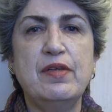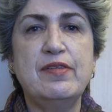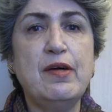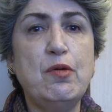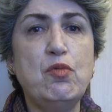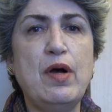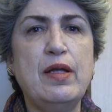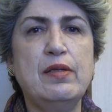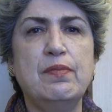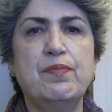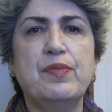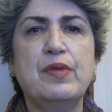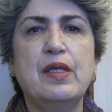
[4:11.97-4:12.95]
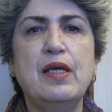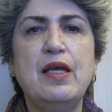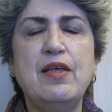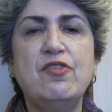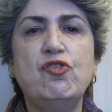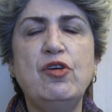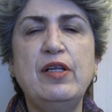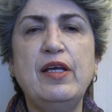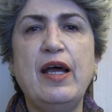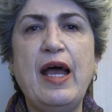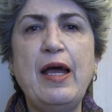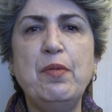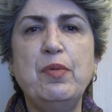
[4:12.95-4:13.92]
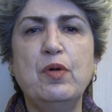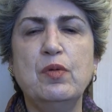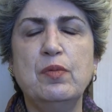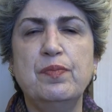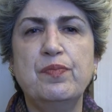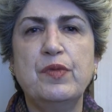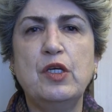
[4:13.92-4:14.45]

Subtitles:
someone is really able